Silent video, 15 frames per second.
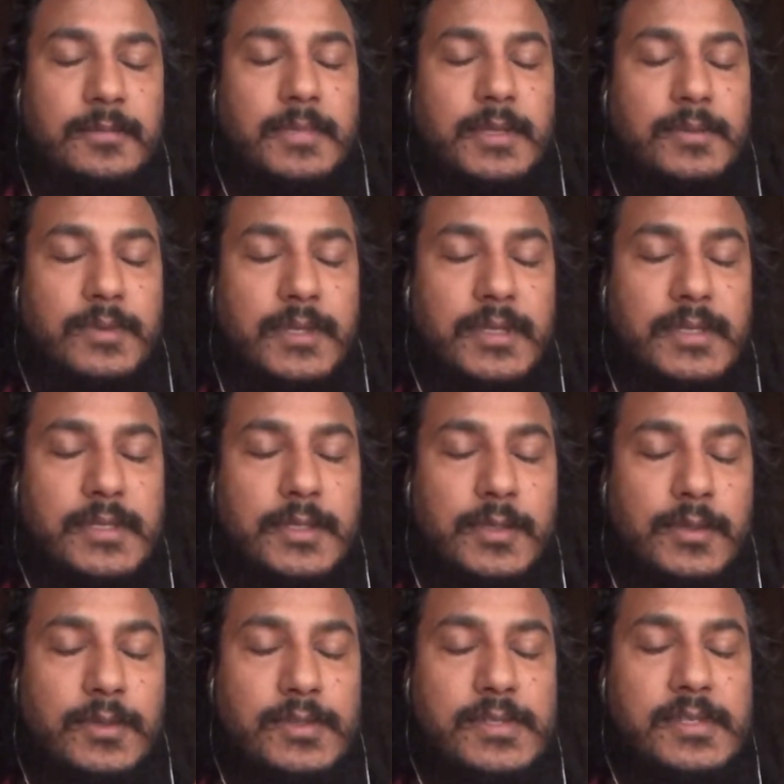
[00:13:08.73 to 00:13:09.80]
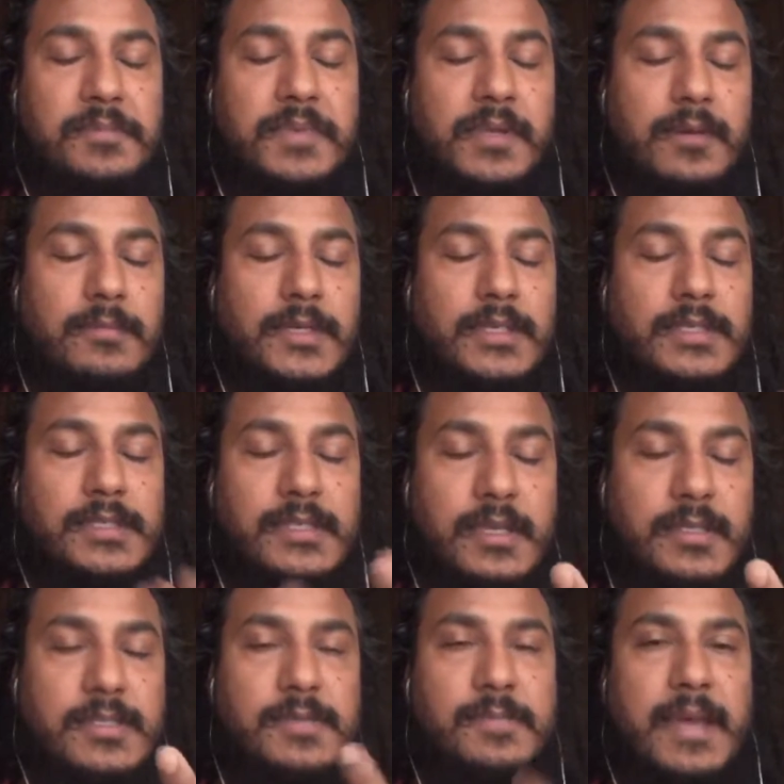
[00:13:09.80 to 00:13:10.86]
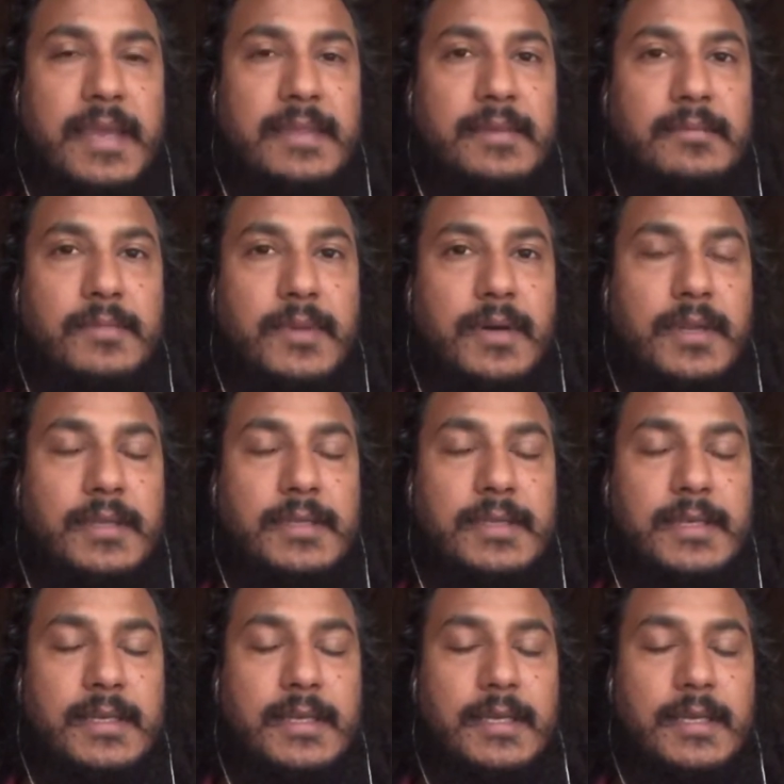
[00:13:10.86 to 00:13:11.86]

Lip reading: But when it grows, it becomes untouched by the mud.